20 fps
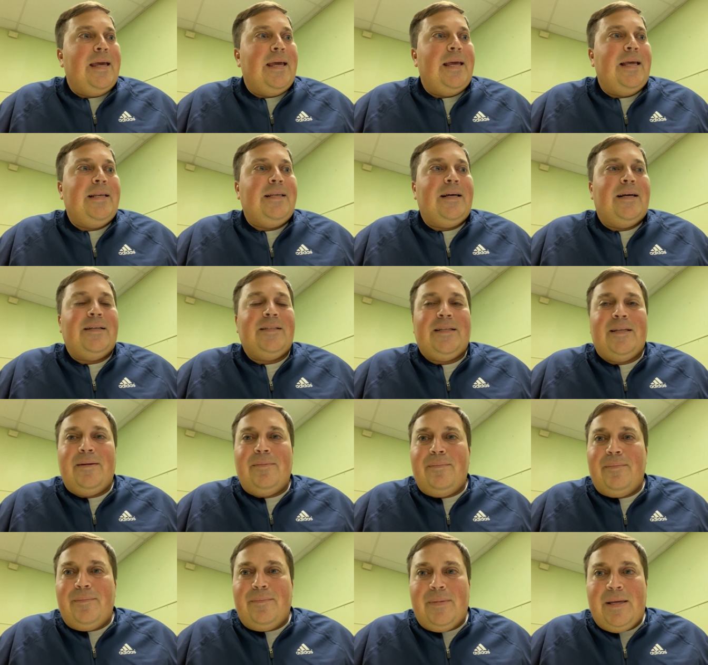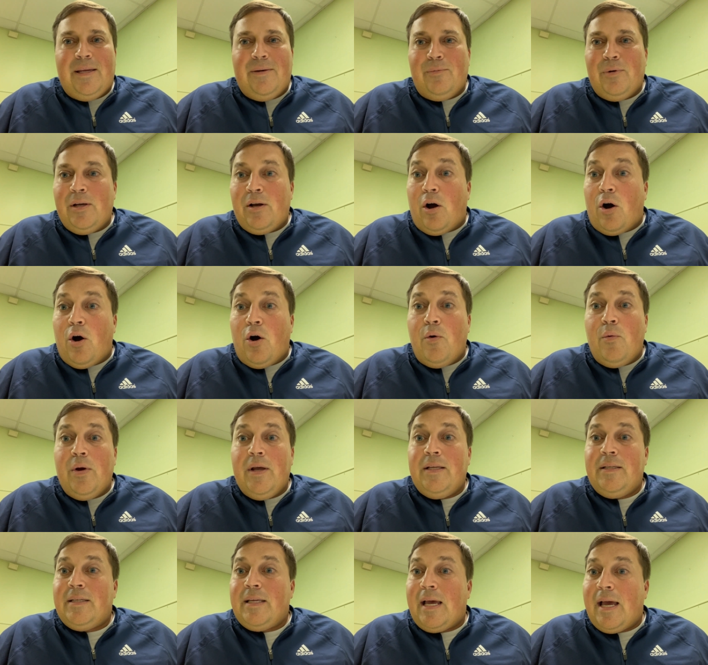it doesn't mean we
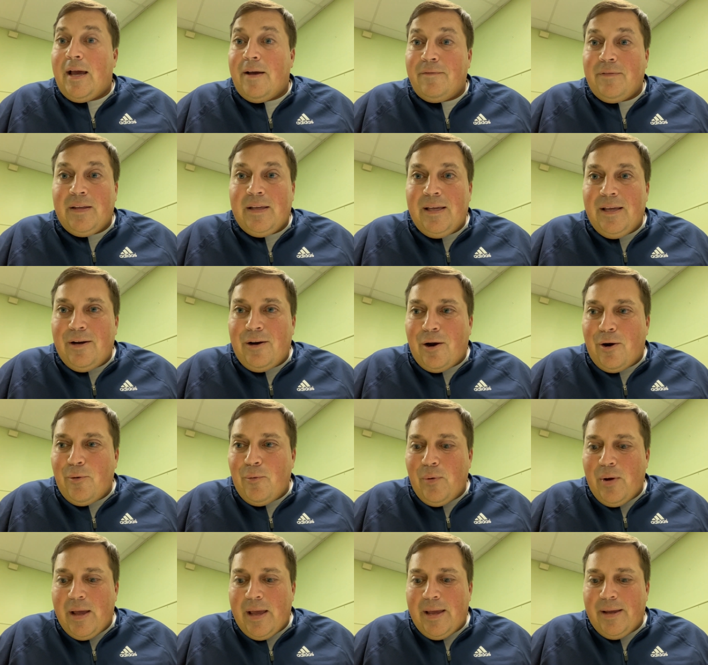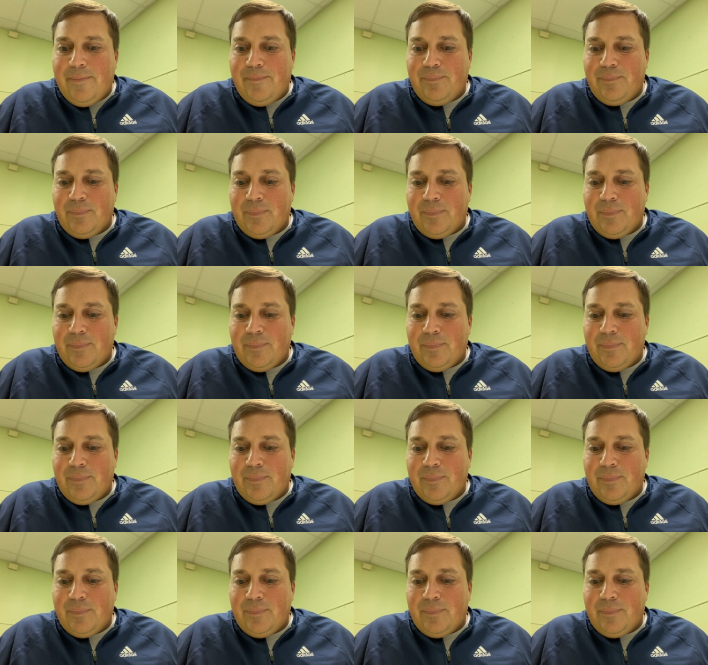always have to get our way.